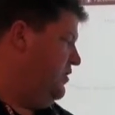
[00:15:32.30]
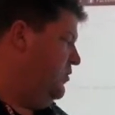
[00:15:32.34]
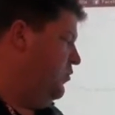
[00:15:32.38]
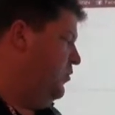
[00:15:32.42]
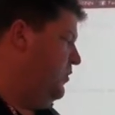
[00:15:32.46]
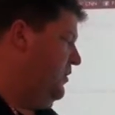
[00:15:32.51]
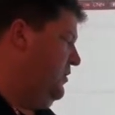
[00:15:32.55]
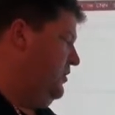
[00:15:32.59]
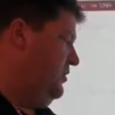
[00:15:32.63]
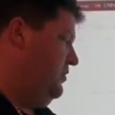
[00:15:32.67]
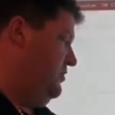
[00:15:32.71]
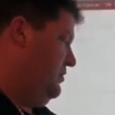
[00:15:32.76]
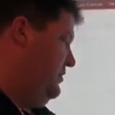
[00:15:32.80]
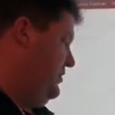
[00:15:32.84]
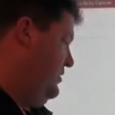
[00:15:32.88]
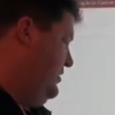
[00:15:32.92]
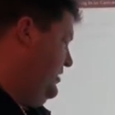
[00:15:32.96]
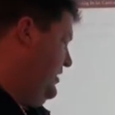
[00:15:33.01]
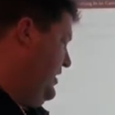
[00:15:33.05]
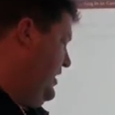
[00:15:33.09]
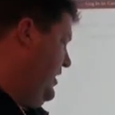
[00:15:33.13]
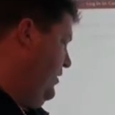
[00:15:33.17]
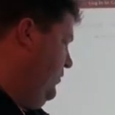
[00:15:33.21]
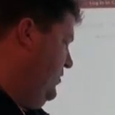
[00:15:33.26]

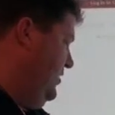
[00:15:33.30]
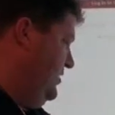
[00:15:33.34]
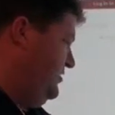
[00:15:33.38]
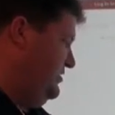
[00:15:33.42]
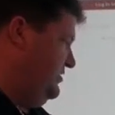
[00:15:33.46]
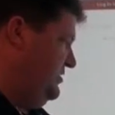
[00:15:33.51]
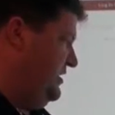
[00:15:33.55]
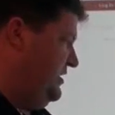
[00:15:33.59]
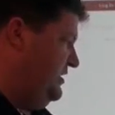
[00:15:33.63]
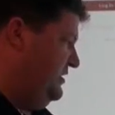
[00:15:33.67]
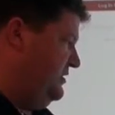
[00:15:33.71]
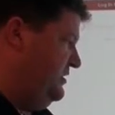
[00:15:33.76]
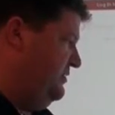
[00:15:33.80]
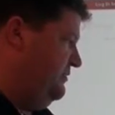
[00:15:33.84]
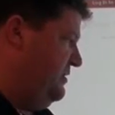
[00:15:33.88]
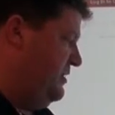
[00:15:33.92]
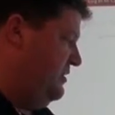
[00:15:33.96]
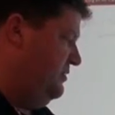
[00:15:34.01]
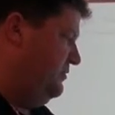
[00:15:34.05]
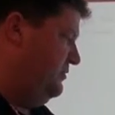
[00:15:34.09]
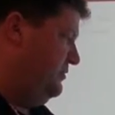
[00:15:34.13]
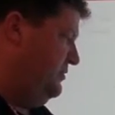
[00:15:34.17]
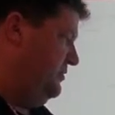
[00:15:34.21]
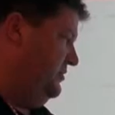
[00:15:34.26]
well, I want Seth to be
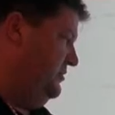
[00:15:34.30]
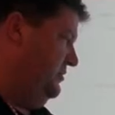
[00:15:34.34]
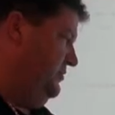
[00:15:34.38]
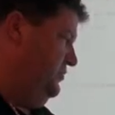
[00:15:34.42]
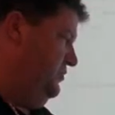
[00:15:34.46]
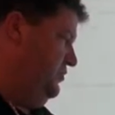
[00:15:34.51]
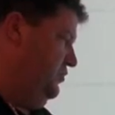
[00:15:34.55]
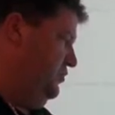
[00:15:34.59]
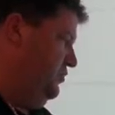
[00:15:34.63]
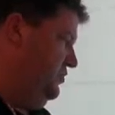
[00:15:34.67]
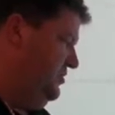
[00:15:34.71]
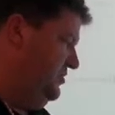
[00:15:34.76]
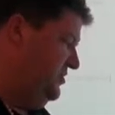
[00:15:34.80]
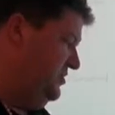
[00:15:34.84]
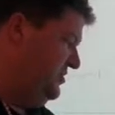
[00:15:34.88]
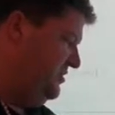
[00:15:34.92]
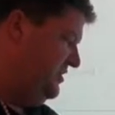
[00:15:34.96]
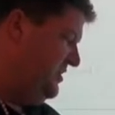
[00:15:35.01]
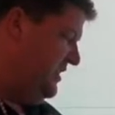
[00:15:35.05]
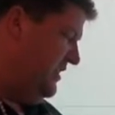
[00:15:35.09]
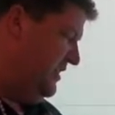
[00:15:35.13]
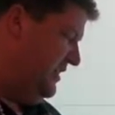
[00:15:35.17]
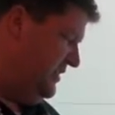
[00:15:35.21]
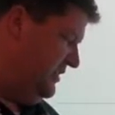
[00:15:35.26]
able to
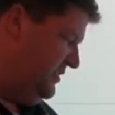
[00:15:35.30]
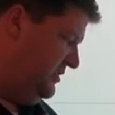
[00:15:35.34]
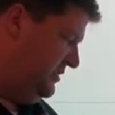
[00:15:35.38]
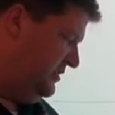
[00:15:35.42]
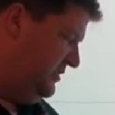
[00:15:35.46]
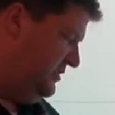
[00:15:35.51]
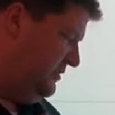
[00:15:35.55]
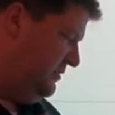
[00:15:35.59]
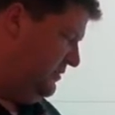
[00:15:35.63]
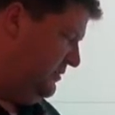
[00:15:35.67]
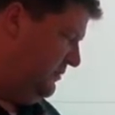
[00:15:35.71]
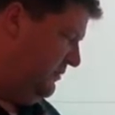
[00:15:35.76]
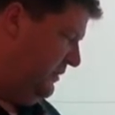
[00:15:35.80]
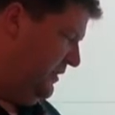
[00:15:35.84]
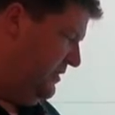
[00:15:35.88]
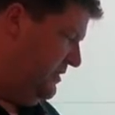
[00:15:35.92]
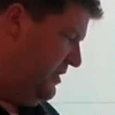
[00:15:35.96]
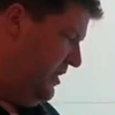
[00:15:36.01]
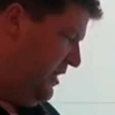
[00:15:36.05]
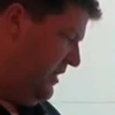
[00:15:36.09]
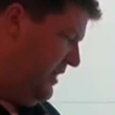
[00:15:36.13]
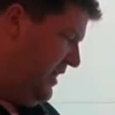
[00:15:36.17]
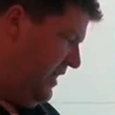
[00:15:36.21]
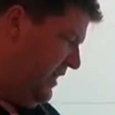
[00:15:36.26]
see it, but
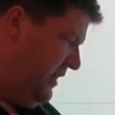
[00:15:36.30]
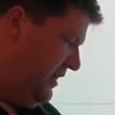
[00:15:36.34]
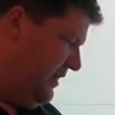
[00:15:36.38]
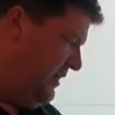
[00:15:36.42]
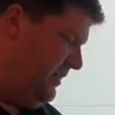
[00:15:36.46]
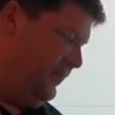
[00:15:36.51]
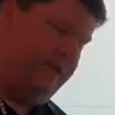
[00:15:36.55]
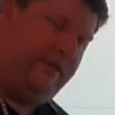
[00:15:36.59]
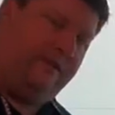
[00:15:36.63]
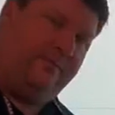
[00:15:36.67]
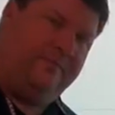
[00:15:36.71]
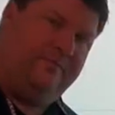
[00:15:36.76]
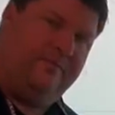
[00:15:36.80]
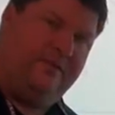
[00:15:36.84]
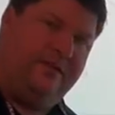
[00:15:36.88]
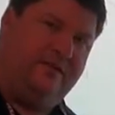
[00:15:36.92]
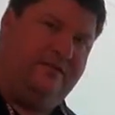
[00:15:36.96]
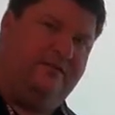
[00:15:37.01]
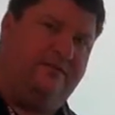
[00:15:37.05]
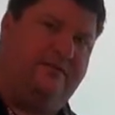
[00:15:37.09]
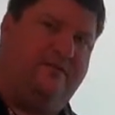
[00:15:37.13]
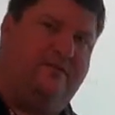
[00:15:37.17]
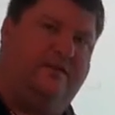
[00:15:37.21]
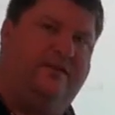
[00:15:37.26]
not edit it,
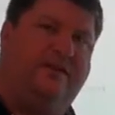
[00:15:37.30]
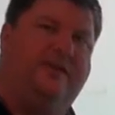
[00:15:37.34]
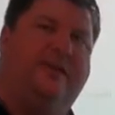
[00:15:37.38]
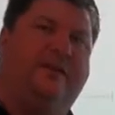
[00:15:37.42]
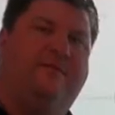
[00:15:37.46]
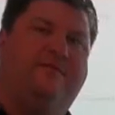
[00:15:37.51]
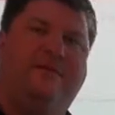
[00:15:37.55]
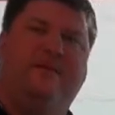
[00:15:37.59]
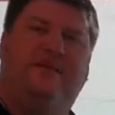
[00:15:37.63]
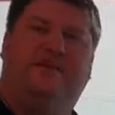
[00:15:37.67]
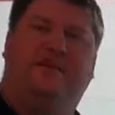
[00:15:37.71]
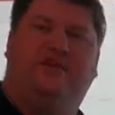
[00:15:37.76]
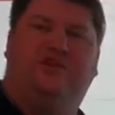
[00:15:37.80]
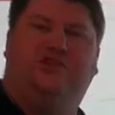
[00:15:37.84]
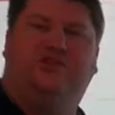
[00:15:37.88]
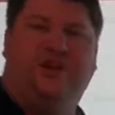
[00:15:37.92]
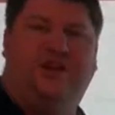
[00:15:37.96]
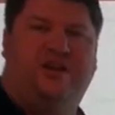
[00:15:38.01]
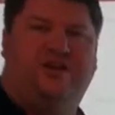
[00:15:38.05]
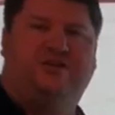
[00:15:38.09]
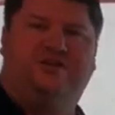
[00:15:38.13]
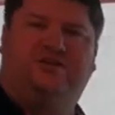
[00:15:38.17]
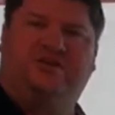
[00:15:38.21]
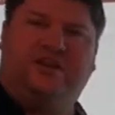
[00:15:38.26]
so that you can't make any
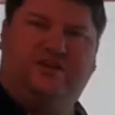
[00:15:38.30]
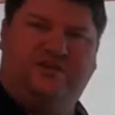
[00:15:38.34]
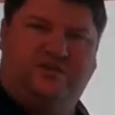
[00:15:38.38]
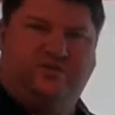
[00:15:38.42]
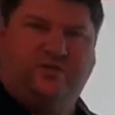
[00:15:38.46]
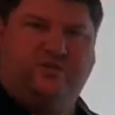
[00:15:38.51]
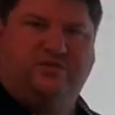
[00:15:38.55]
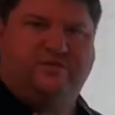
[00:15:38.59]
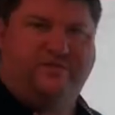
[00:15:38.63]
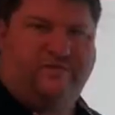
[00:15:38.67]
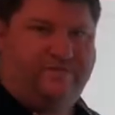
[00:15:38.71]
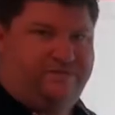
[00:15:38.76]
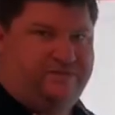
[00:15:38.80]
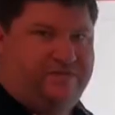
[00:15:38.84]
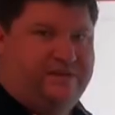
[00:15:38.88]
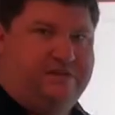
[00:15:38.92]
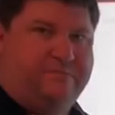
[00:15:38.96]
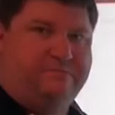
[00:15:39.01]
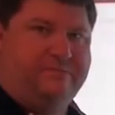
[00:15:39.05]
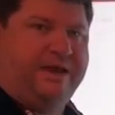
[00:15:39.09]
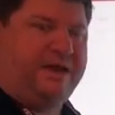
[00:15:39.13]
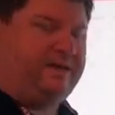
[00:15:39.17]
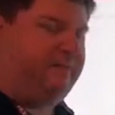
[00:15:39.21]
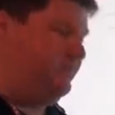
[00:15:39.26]
changes. I just want some
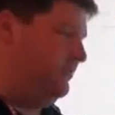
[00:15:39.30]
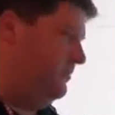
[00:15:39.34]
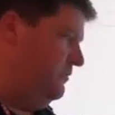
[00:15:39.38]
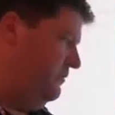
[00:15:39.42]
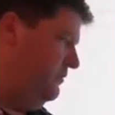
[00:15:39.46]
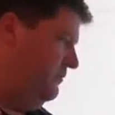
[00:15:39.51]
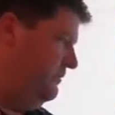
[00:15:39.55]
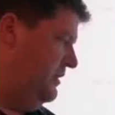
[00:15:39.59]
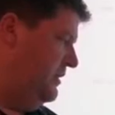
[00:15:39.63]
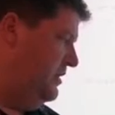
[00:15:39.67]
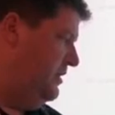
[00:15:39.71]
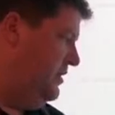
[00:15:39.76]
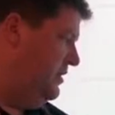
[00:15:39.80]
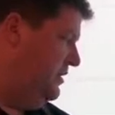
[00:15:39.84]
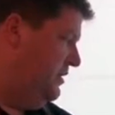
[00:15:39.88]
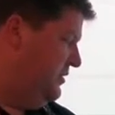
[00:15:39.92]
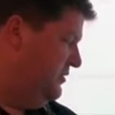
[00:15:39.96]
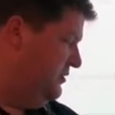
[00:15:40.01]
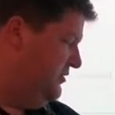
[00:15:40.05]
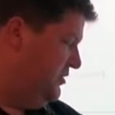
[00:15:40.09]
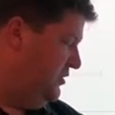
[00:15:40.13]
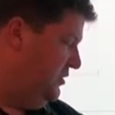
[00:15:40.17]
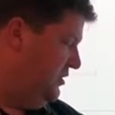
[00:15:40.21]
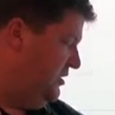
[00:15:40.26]
feedback from him.
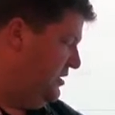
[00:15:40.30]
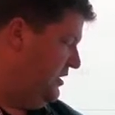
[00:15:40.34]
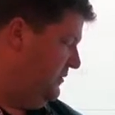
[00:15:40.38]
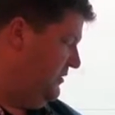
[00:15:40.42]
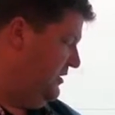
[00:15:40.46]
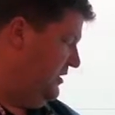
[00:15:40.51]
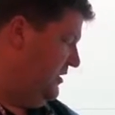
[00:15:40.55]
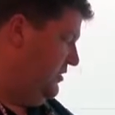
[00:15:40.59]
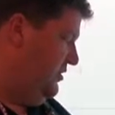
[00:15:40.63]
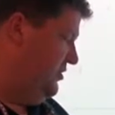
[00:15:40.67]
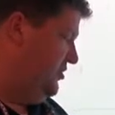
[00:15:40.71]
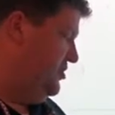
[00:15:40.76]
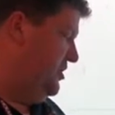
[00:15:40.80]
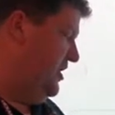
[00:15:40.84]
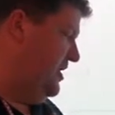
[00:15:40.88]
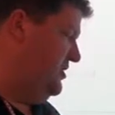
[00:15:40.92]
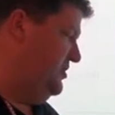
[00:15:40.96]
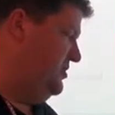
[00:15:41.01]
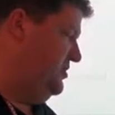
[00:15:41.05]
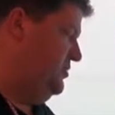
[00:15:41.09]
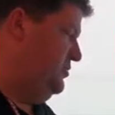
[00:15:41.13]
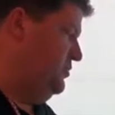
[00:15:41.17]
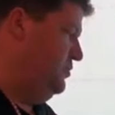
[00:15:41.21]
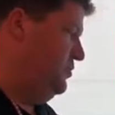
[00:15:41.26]
So you could come in here and
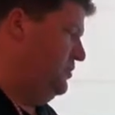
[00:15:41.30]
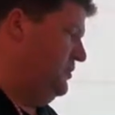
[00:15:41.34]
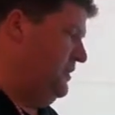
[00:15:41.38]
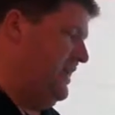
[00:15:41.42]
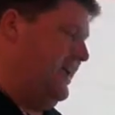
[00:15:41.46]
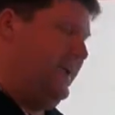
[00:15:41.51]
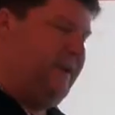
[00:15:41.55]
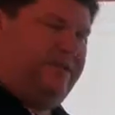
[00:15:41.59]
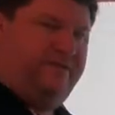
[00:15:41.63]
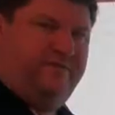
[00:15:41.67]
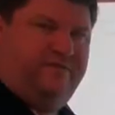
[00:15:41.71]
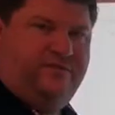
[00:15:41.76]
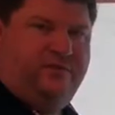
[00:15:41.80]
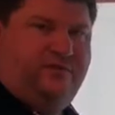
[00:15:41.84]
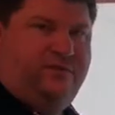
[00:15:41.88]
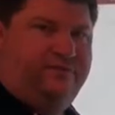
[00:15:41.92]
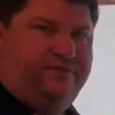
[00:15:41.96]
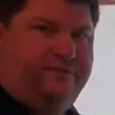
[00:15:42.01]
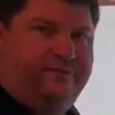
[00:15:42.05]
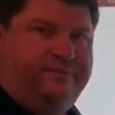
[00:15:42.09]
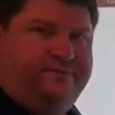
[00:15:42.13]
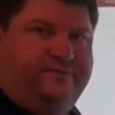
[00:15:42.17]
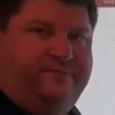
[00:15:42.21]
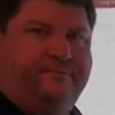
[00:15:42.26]
change to Can
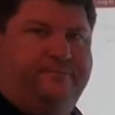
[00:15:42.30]
View.